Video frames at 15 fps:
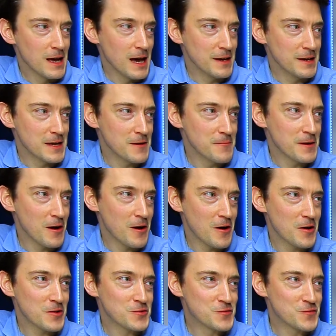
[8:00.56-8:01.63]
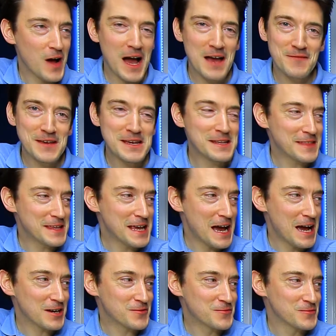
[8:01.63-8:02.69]
And here we are driving the
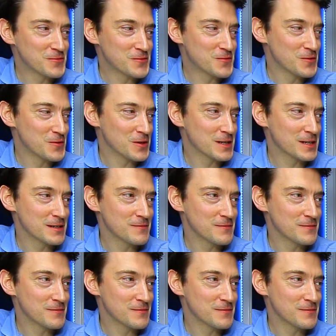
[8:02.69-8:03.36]
actual truck.